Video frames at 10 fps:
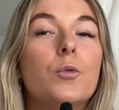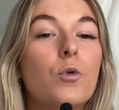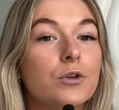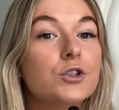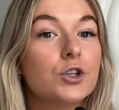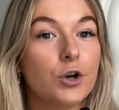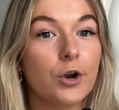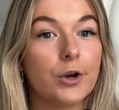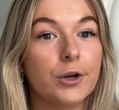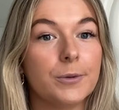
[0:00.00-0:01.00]
want to
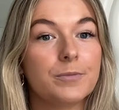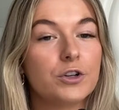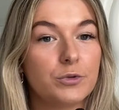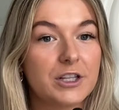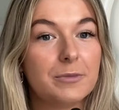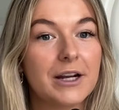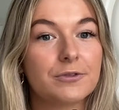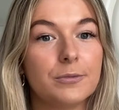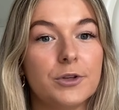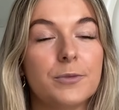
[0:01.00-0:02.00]
know what to expect
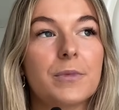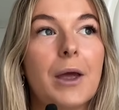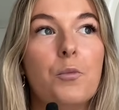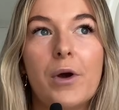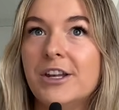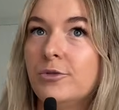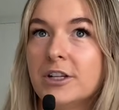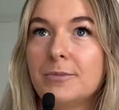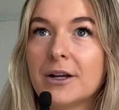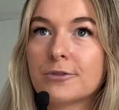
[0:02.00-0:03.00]
from you and when to
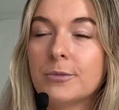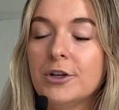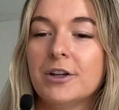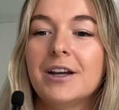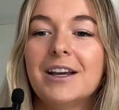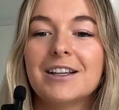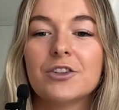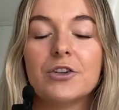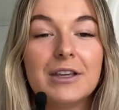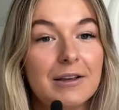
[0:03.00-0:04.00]
expect from you.
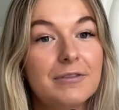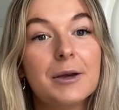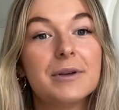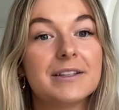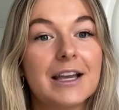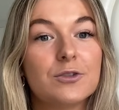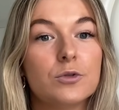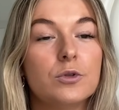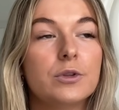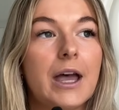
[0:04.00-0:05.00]
So give them a
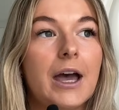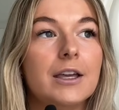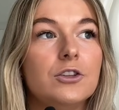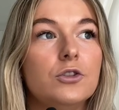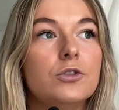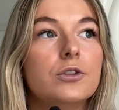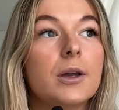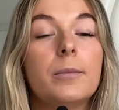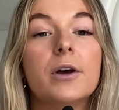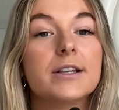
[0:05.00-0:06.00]
schedule that you
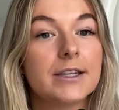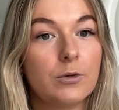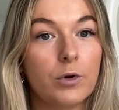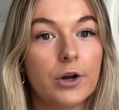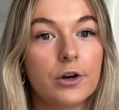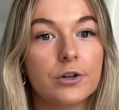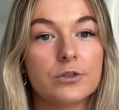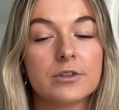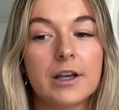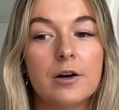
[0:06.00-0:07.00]
can personally work on
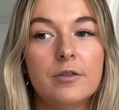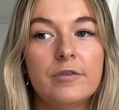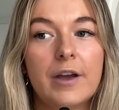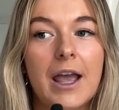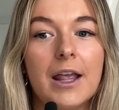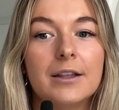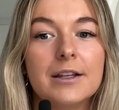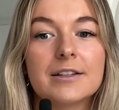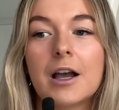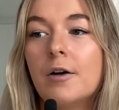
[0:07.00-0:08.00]
yourself and
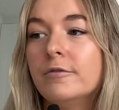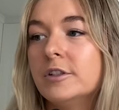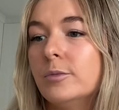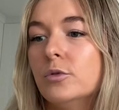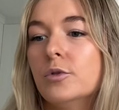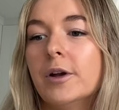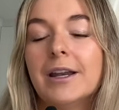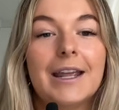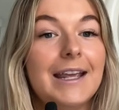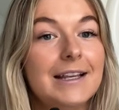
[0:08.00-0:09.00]
it's comfortable
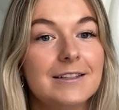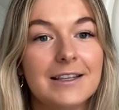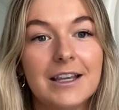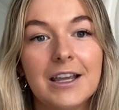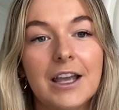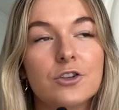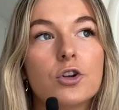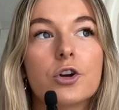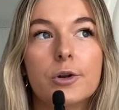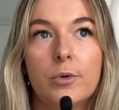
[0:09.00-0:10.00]
and easy and you're
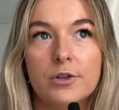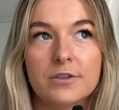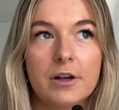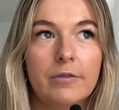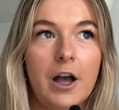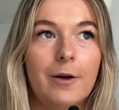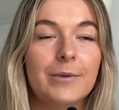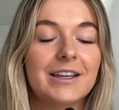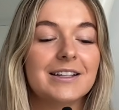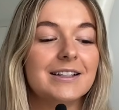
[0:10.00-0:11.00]
not going to burn yourself out,
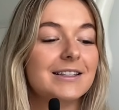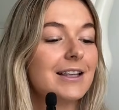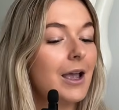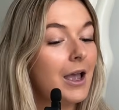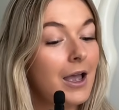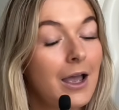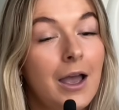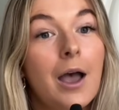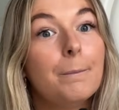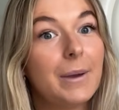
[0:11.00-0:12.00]
because
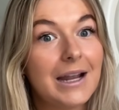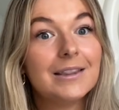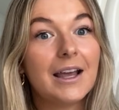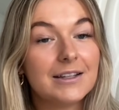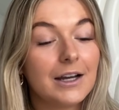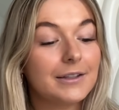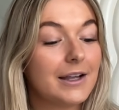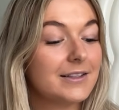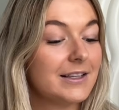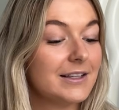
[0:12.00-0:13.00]
been there, done
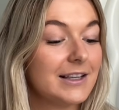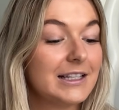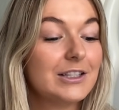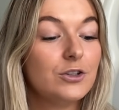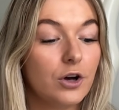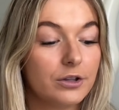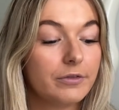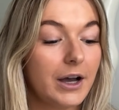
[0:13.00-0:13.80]
that, sis. It's not the